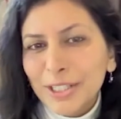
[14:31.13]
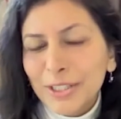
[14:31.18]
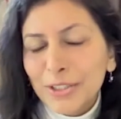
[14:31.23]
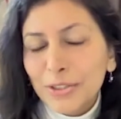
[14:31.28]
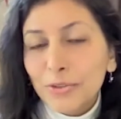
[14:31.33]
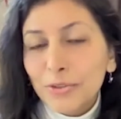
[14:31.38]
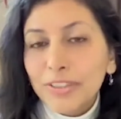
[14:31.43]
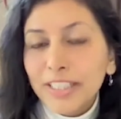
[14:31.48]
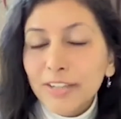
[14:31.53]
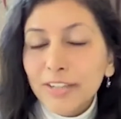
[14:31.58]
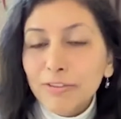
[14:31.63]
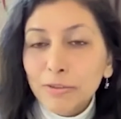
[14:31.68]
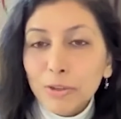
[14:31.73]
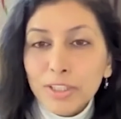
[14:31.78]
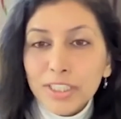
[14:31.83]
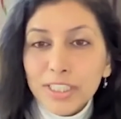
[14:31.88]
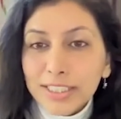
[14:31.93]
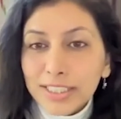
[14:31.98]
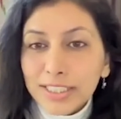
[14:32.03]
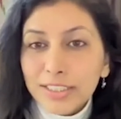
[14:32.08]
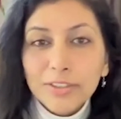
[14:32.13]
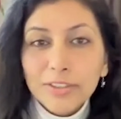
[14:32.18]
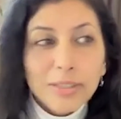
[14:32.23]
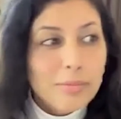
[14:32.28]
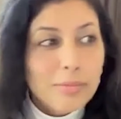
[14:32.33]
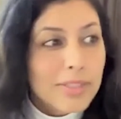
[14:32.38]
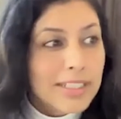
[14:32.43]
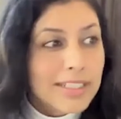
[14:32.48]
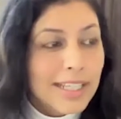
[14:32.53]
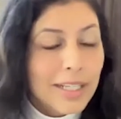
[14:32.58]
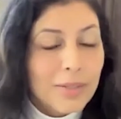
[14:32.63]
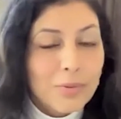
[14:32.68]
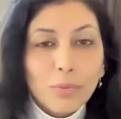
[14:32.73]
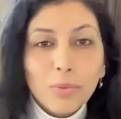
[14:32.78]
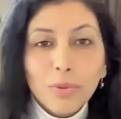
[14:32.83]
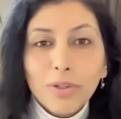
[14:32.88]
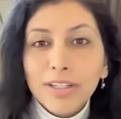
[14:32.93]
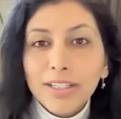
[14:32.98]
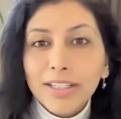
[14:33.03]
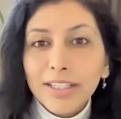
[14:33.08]
So therefore, disagreements at
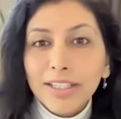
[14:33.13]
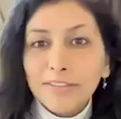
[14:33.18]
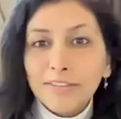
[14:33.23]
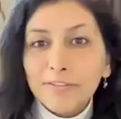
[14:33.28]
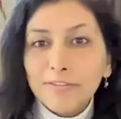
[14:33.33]
work and